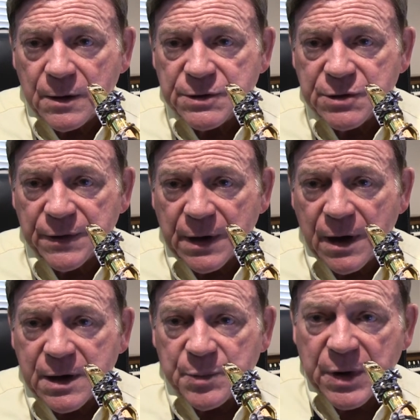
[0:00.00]
So that I
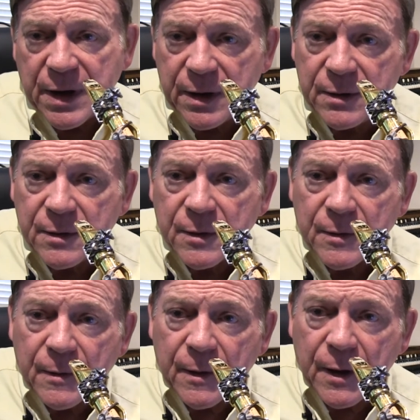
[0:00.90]
could play
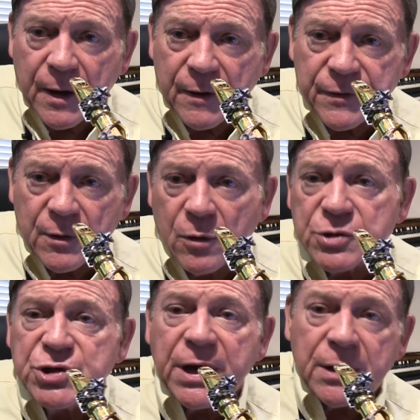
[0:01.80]
the whole
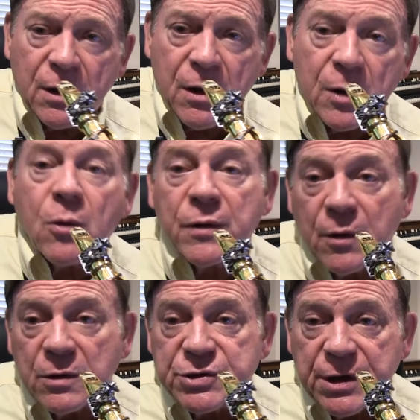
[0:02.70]
chain long or the
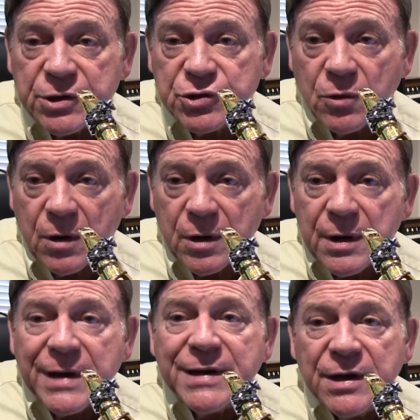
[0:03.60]
whole chain short.
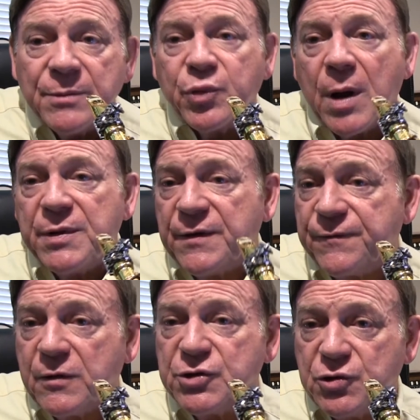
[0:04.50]
Probably the
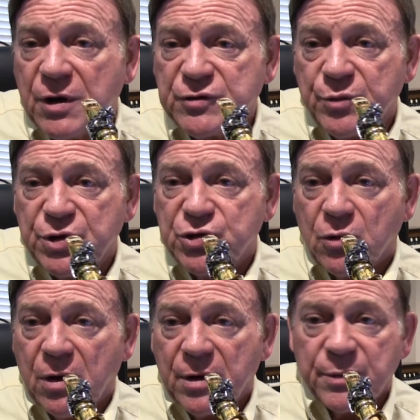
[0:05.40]
first choice would be
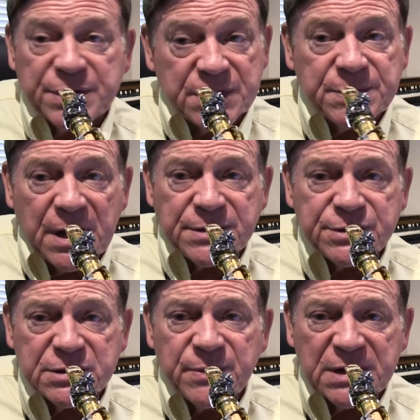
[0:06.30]
short, but sometimes it
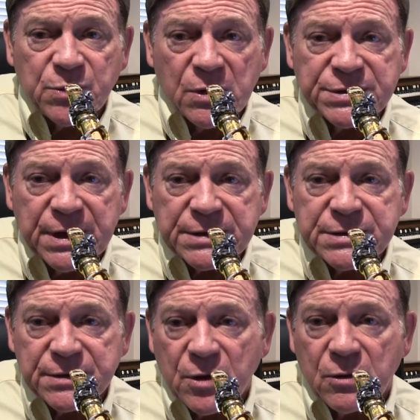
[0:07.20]
just makes more sense
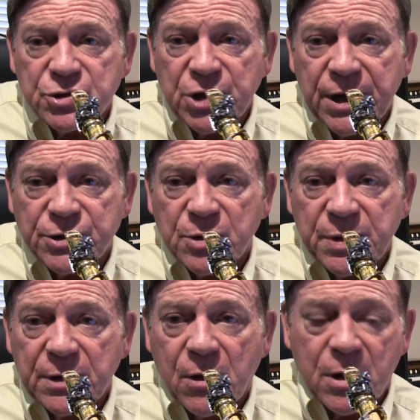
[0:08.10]
that the whole chain should
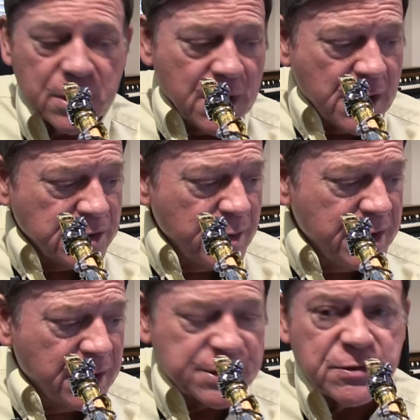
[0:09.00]
be long. Let me
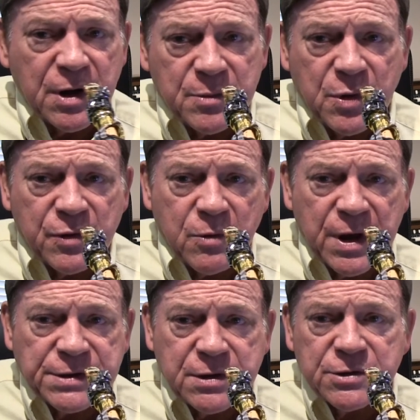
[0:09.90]
illustrate it both
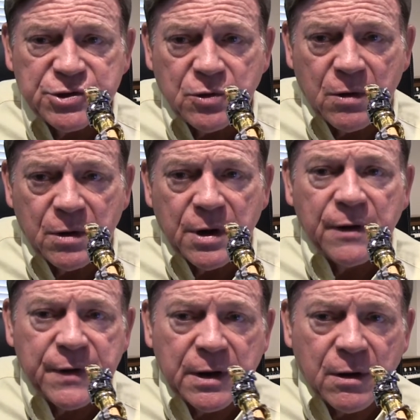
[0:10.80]
ways. Here's short
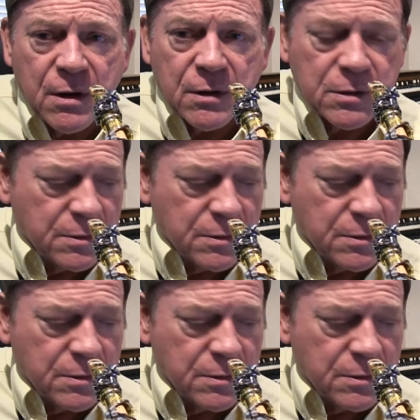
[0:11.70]
and then long.